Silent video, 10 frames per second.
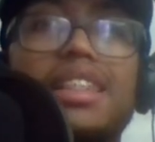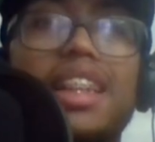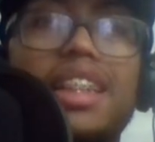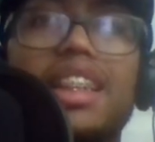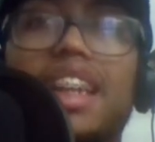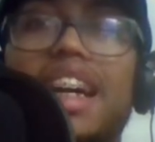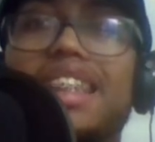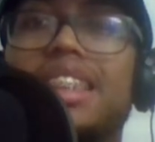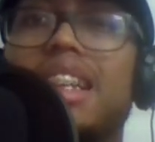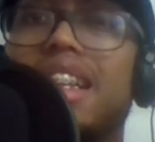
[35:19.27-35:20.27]

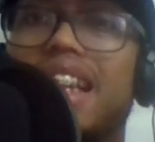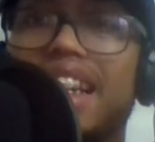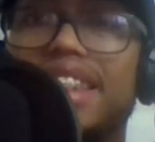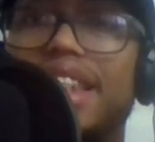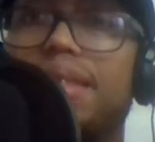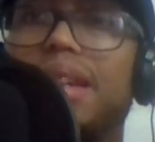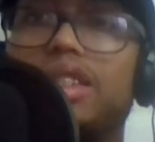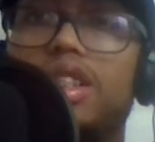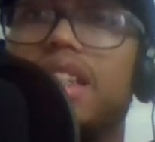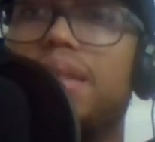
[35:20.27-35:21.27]
Nonetheless, like I said, make
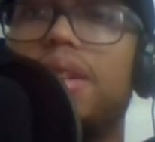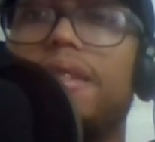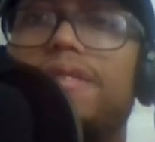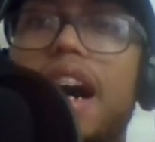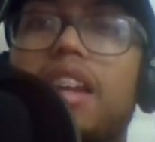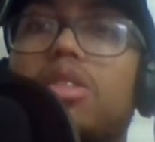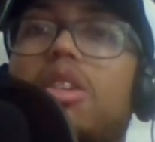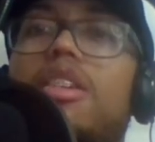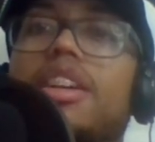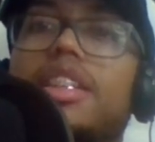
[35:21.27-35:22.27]
sure you give me a follow
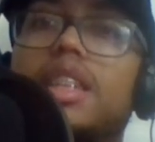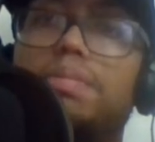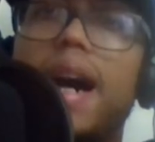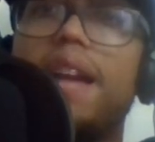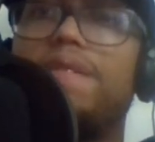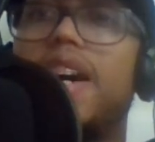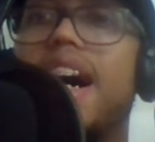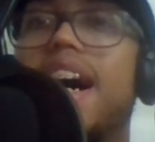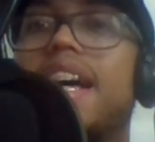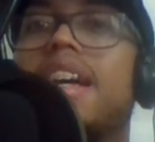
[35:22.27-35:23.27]
on
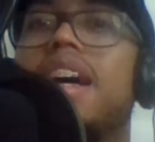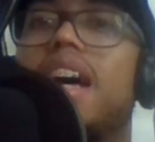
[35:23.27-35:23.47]
Spotify,